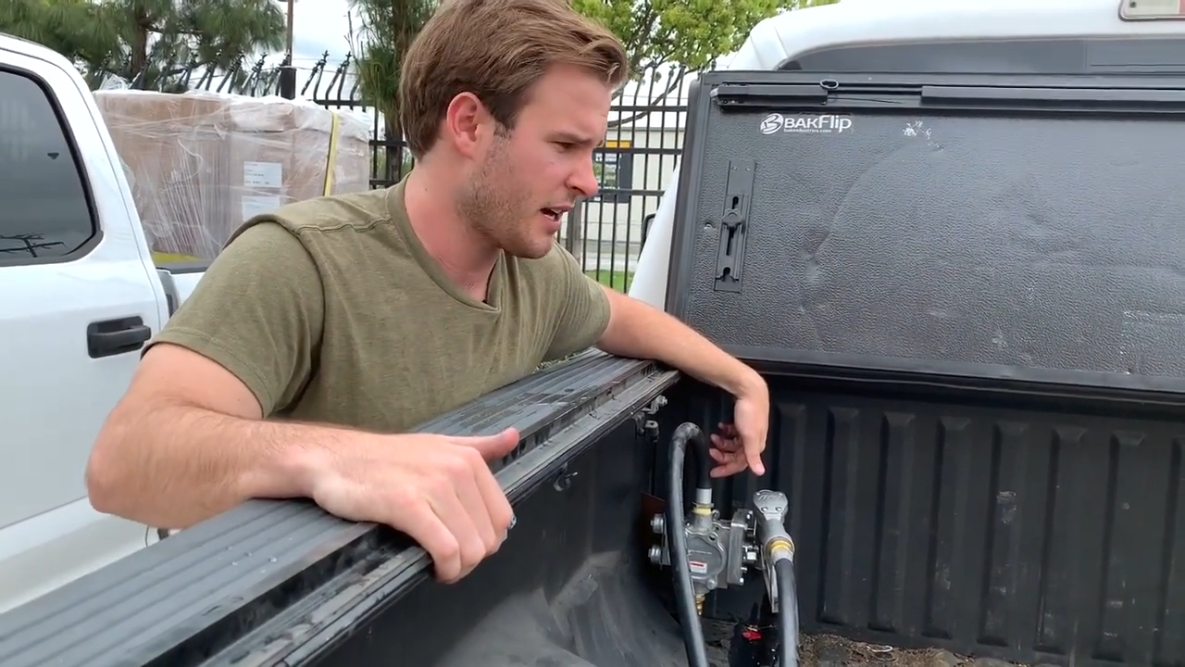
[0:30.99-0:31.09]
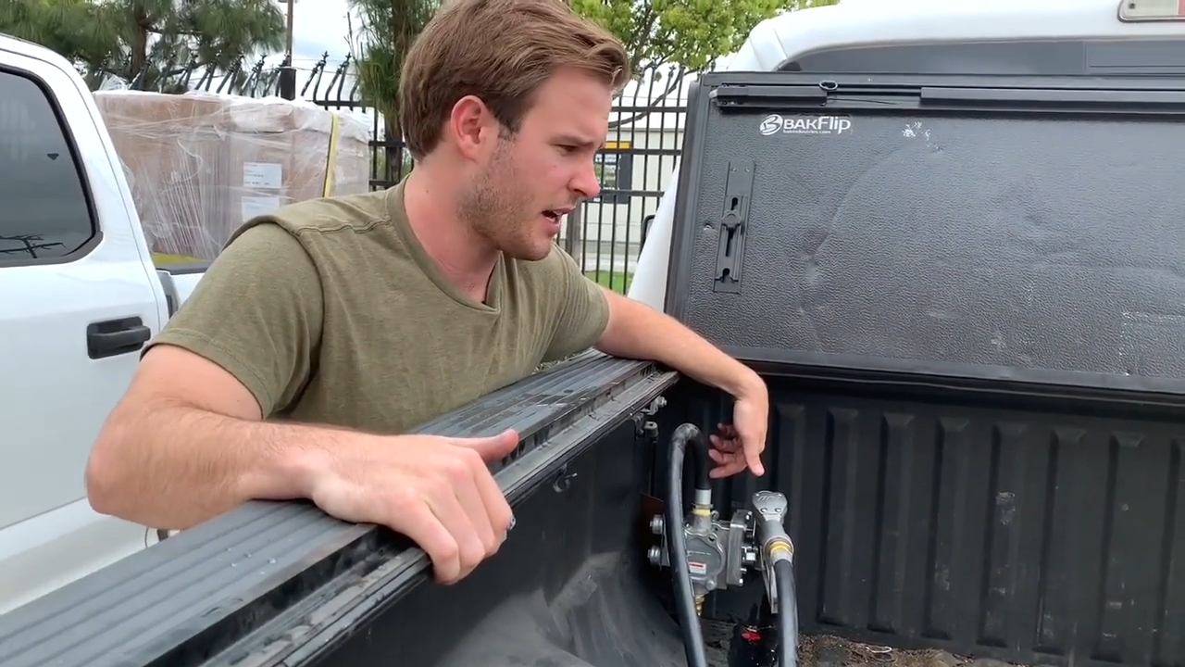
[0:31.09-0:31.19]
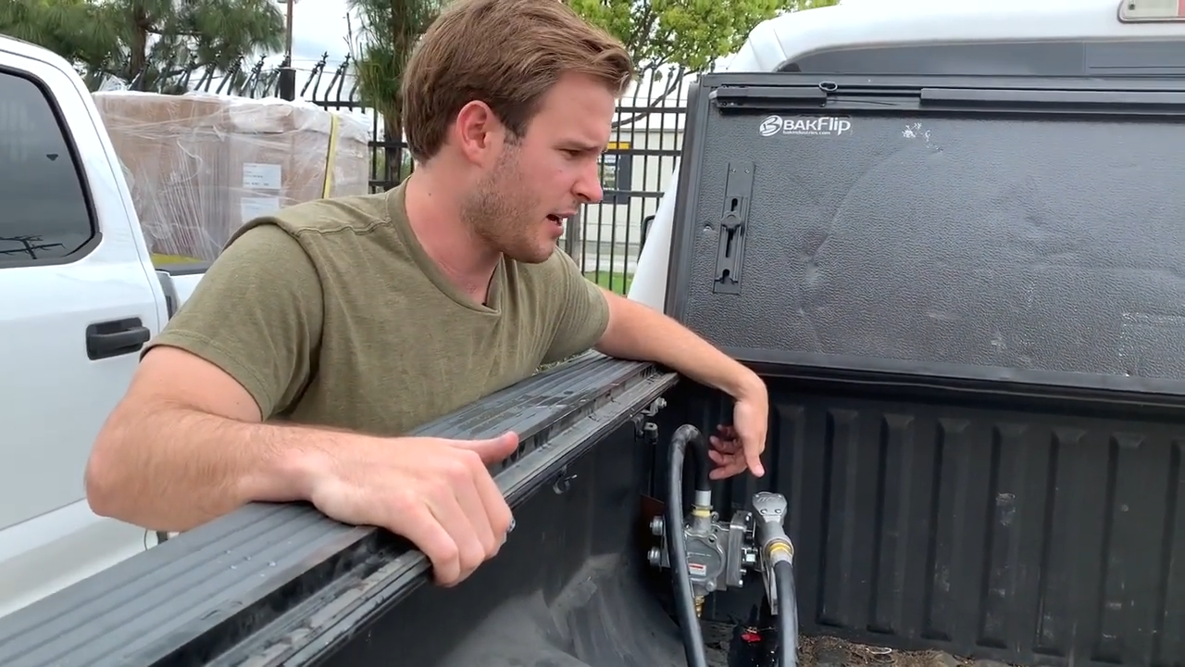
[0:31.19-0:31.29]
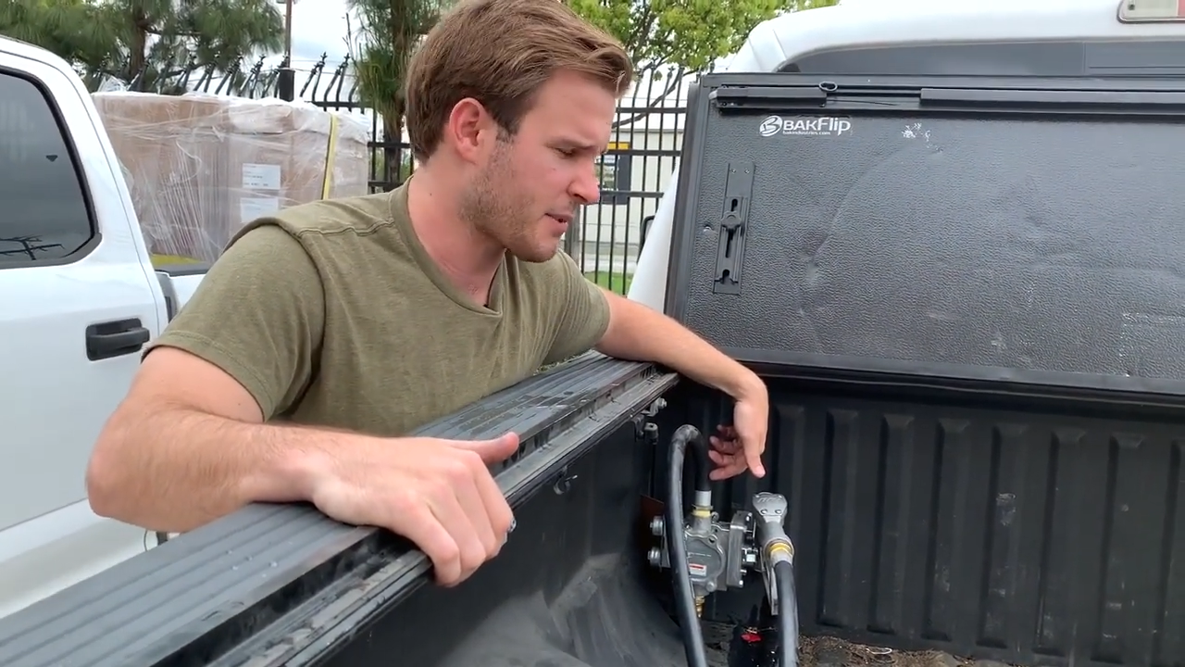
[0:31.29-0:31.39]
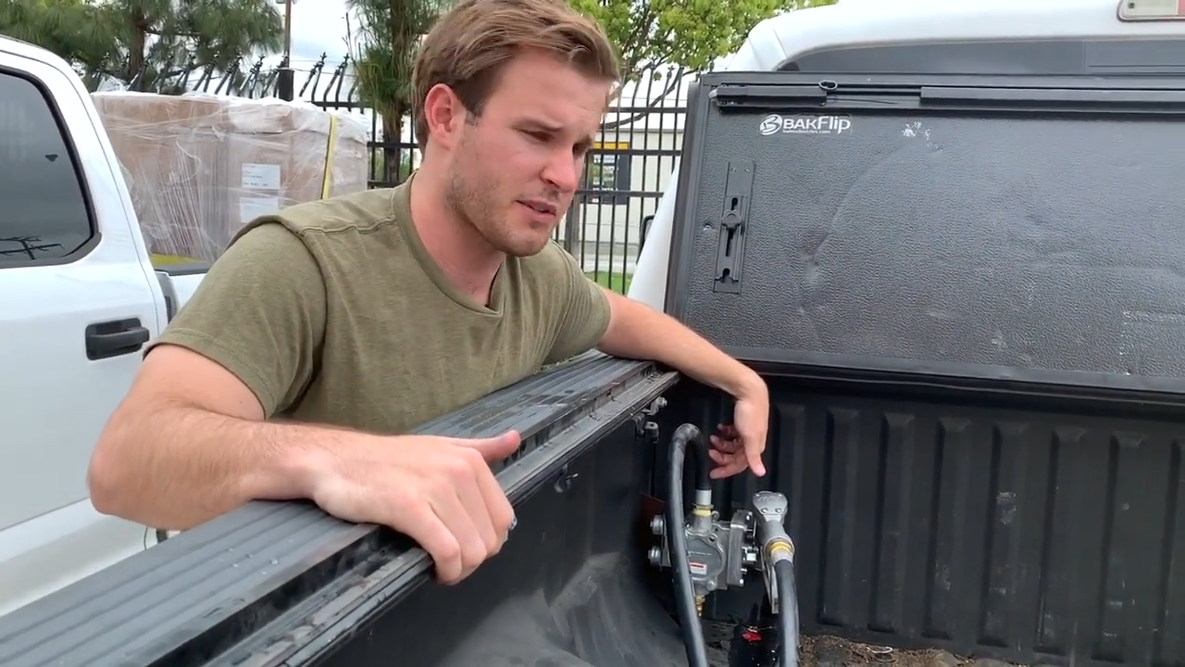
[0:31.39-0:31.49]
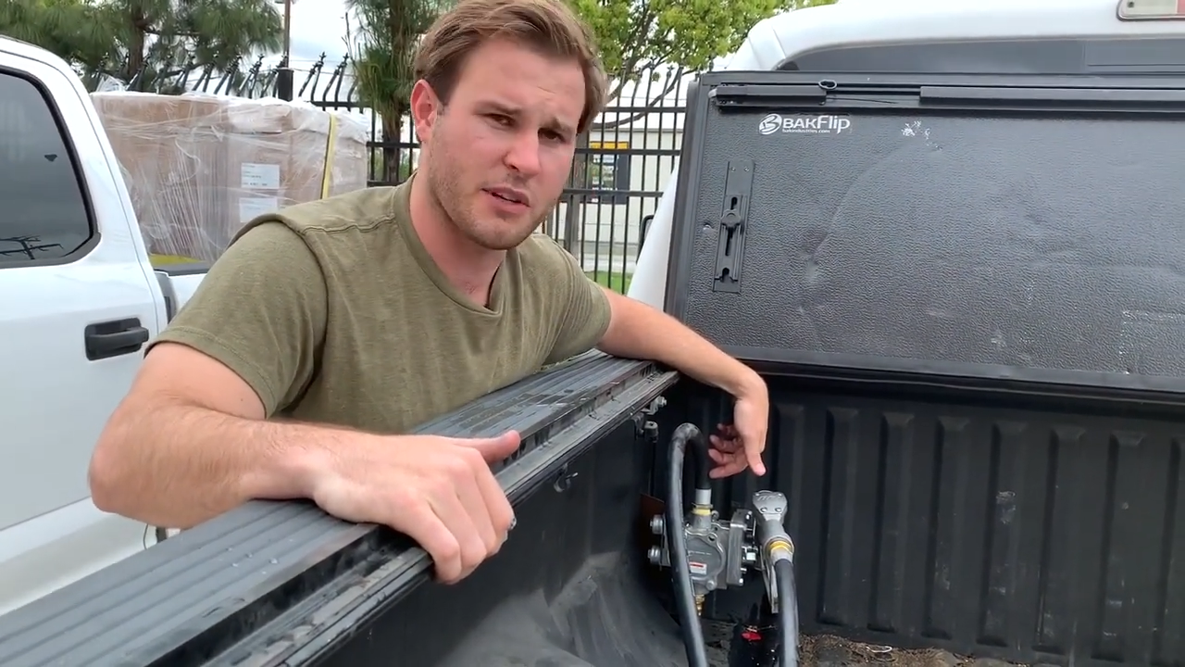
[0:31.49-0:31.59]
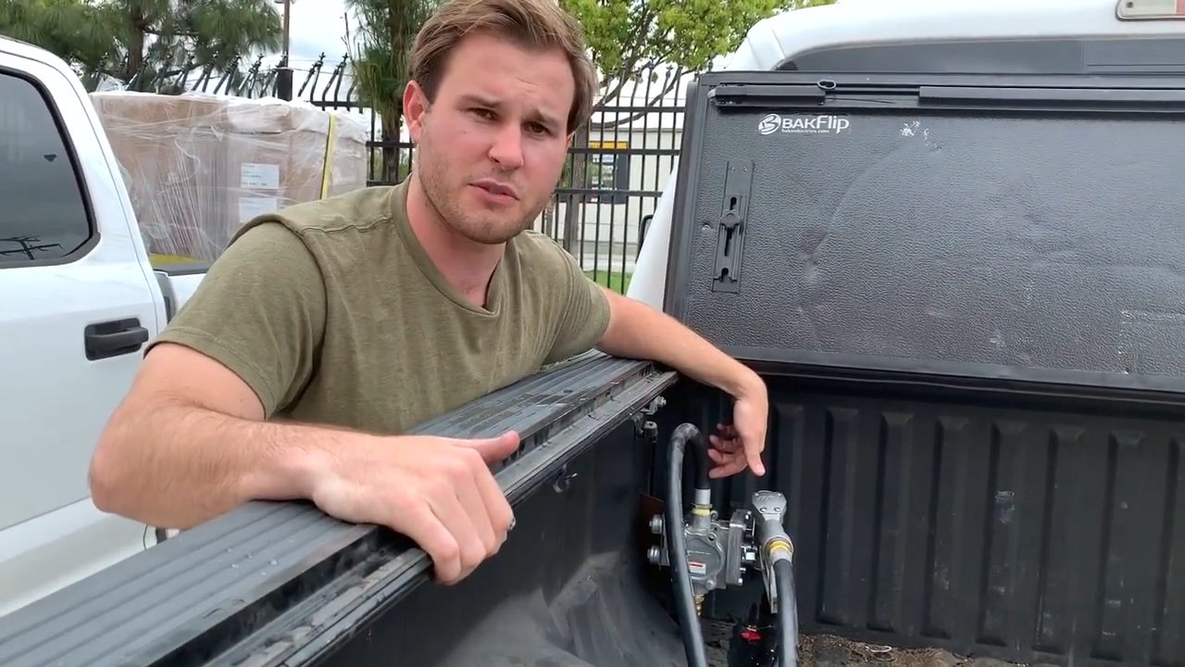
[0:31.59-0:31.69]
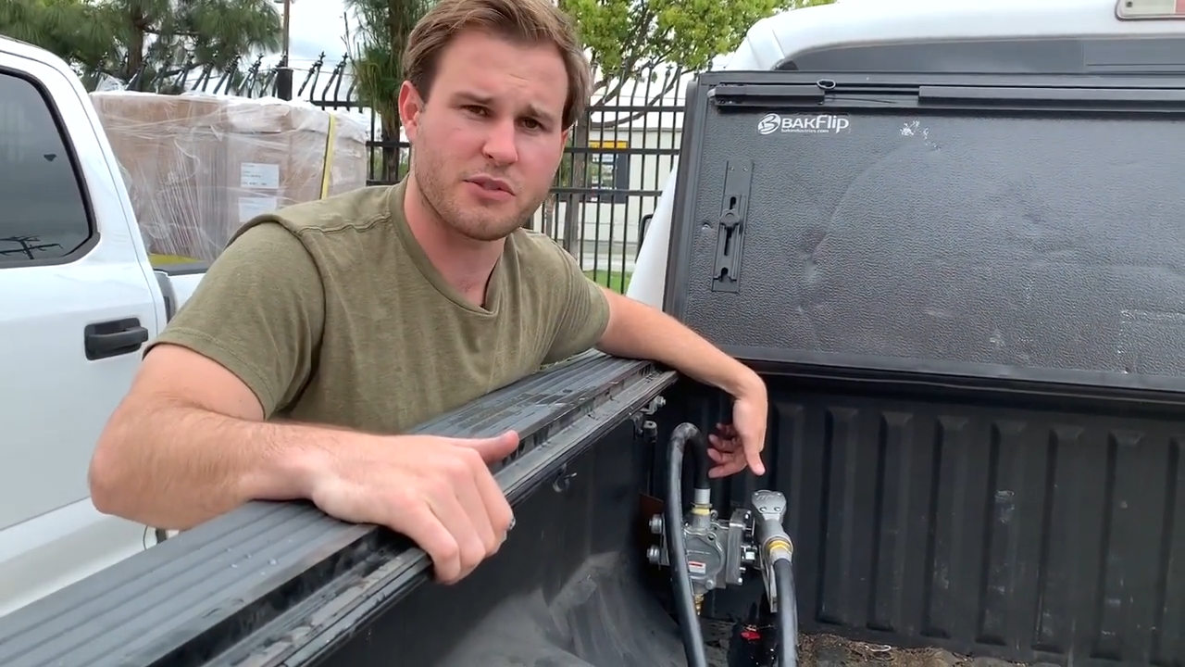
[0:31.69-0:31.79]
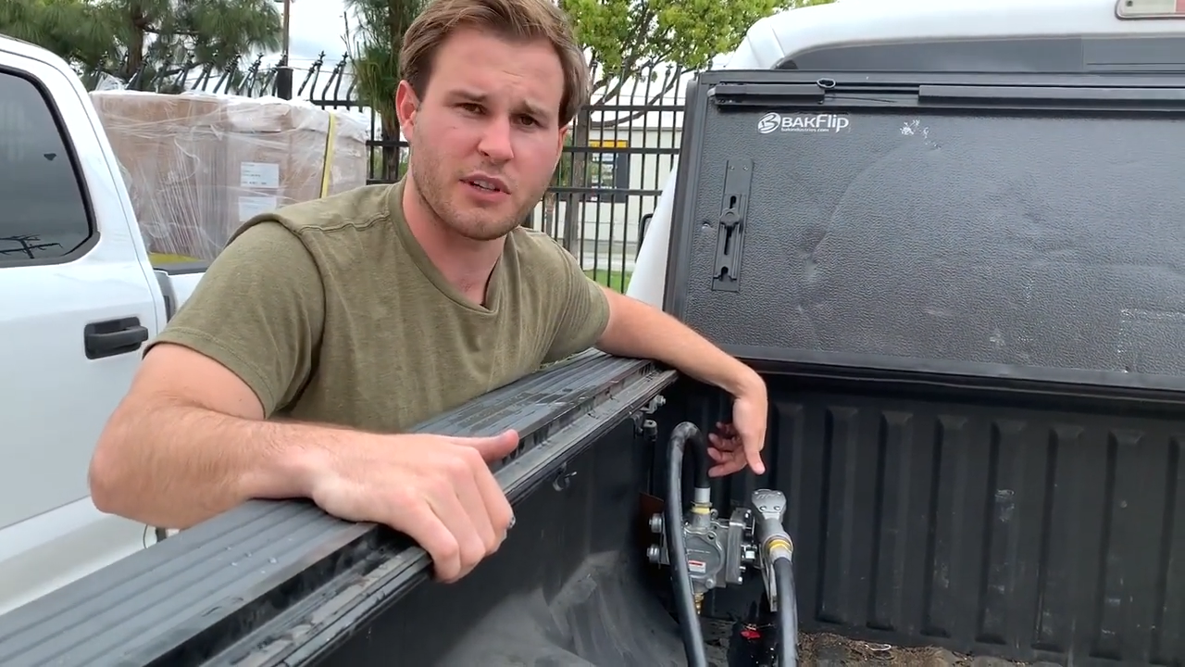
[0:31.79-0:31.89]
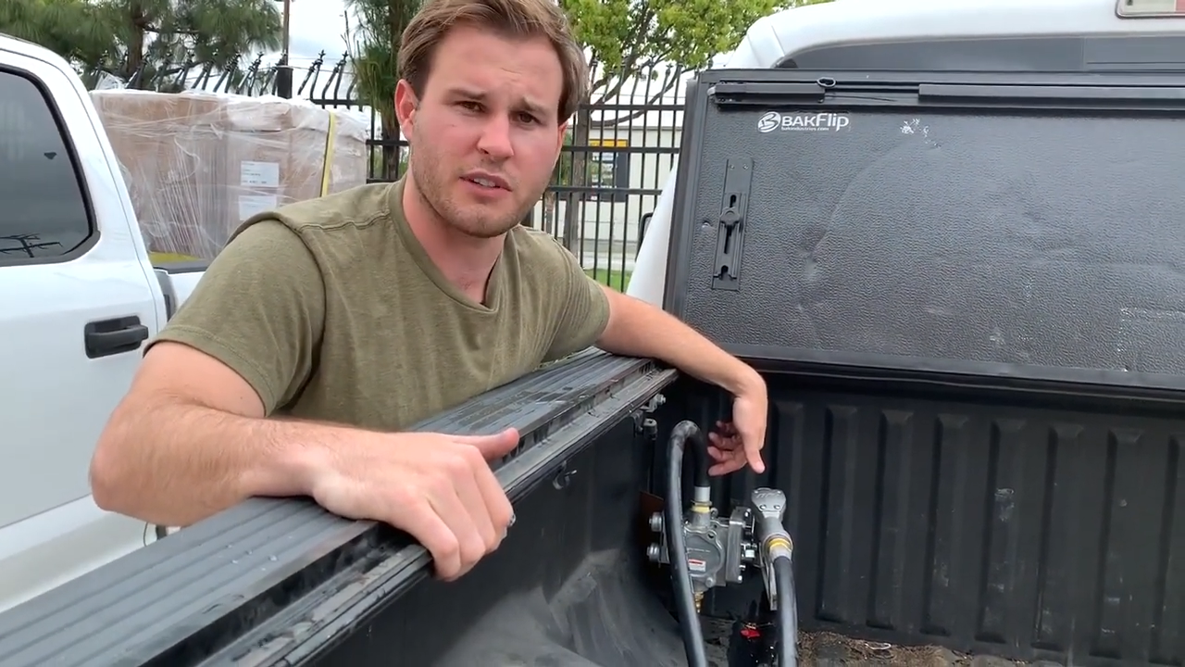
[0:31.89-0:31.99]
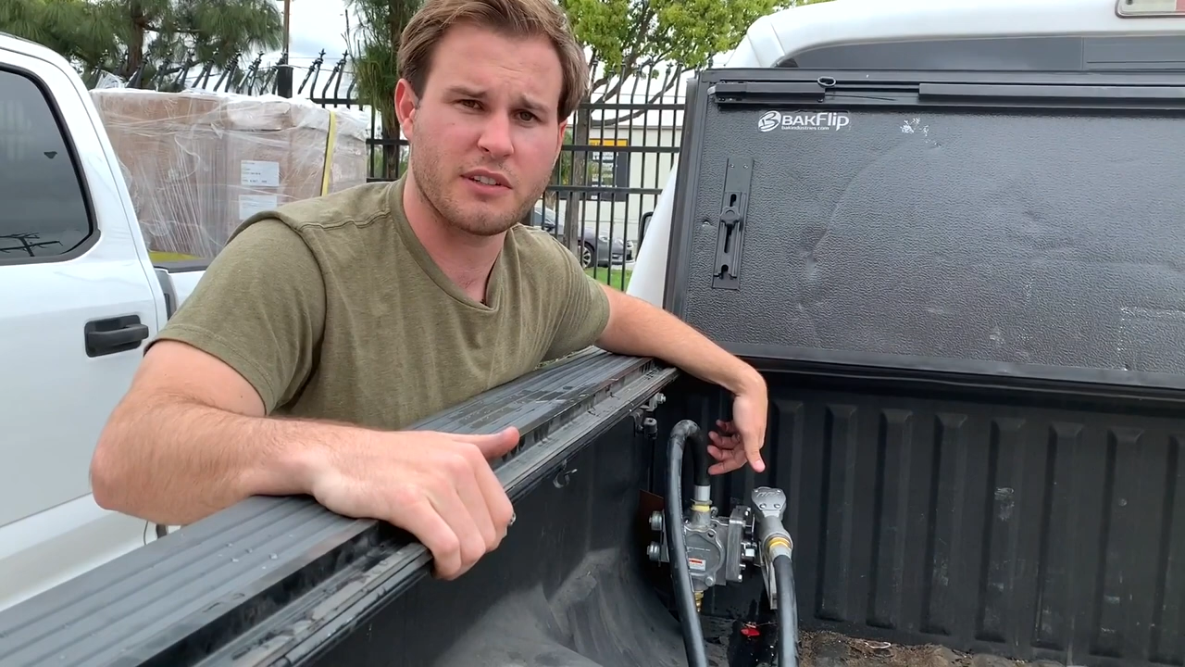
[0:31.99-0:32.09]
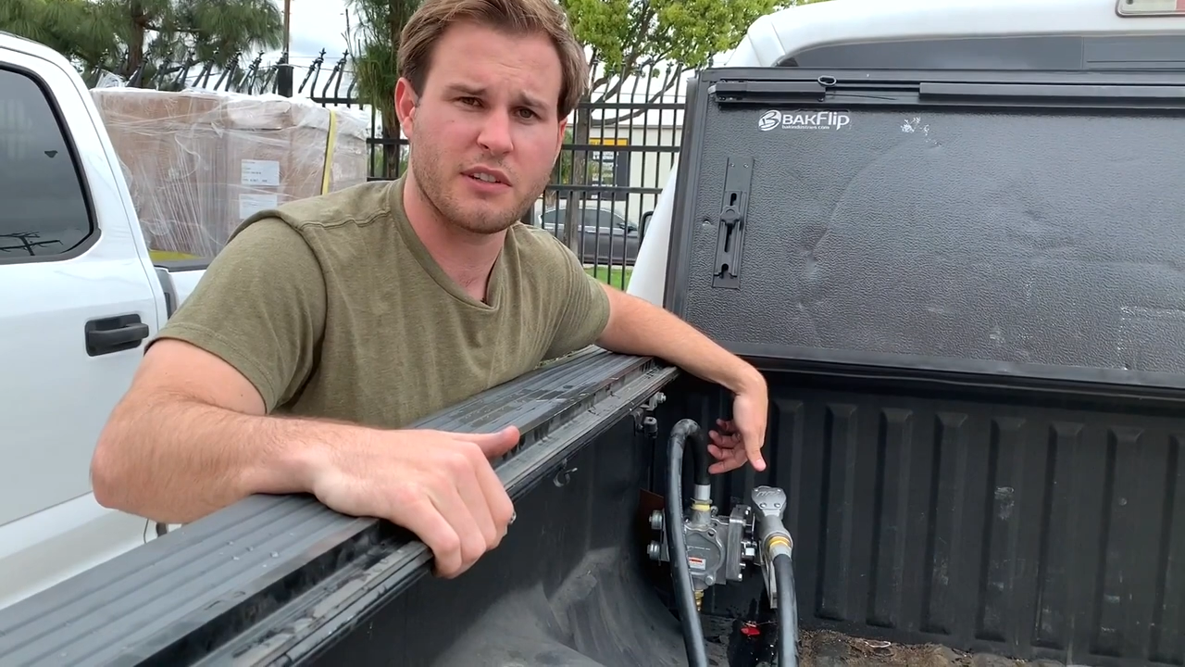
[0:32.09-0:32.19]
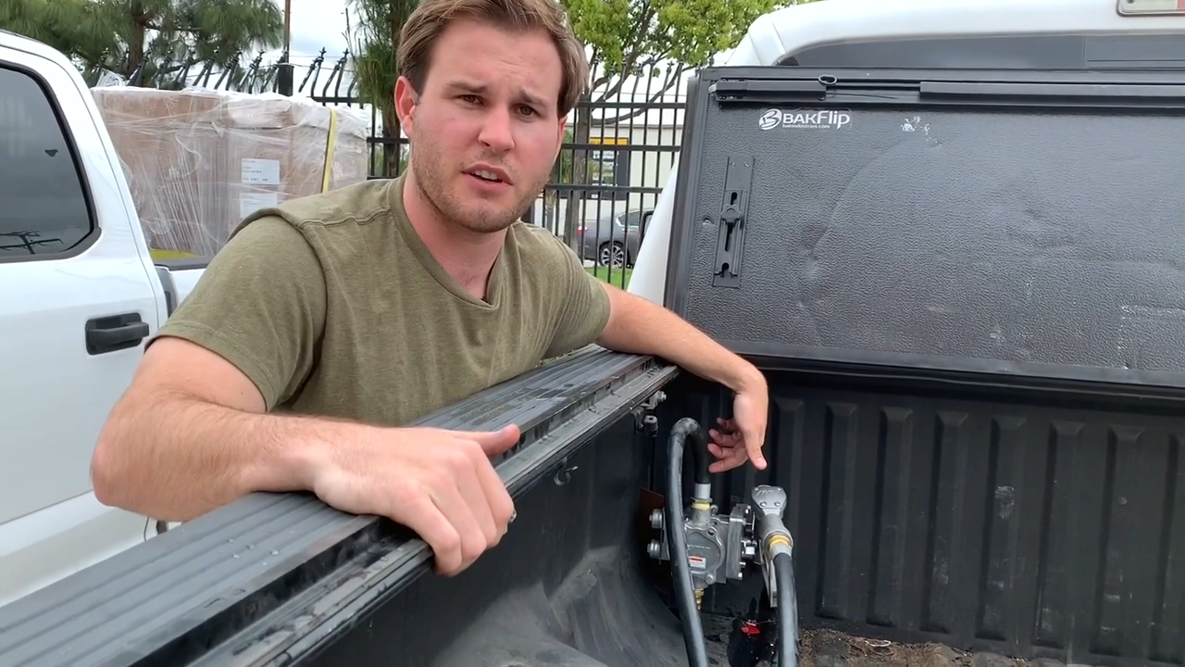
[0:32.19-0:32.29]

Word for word: Um, so no drilling.